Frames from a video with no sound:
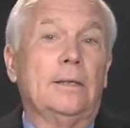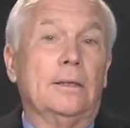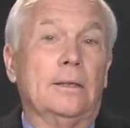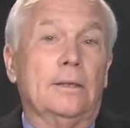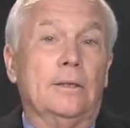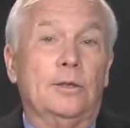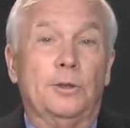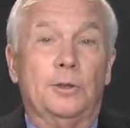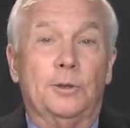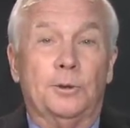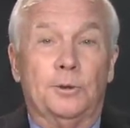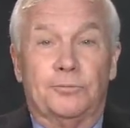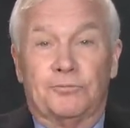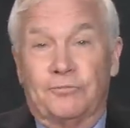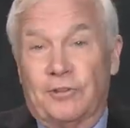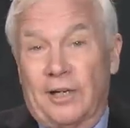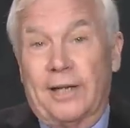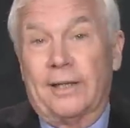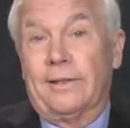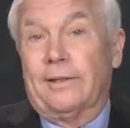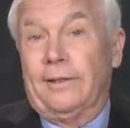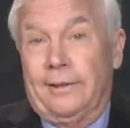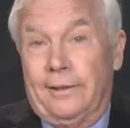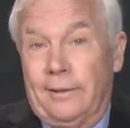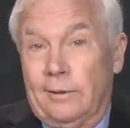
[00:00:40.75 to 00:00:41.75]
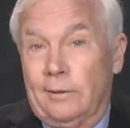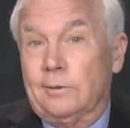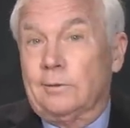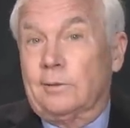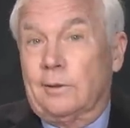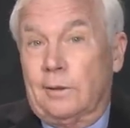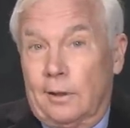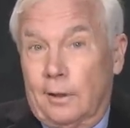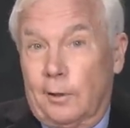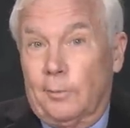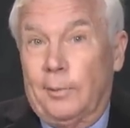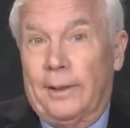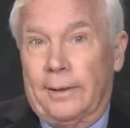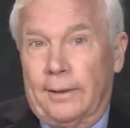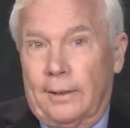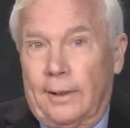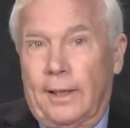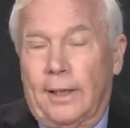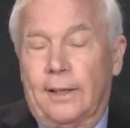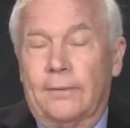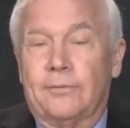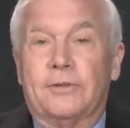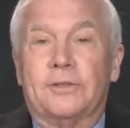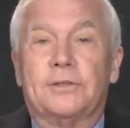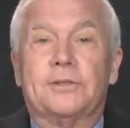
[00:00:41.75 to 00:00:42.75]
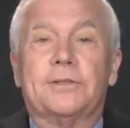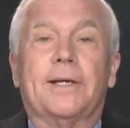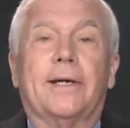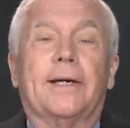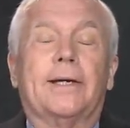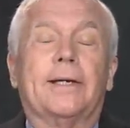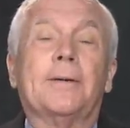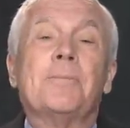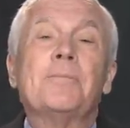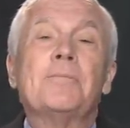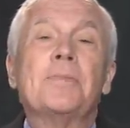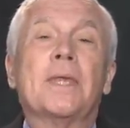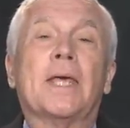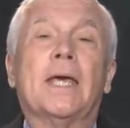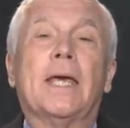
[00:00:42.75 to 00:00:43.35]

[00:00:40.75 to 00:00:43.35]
who frankly know as little about life as they,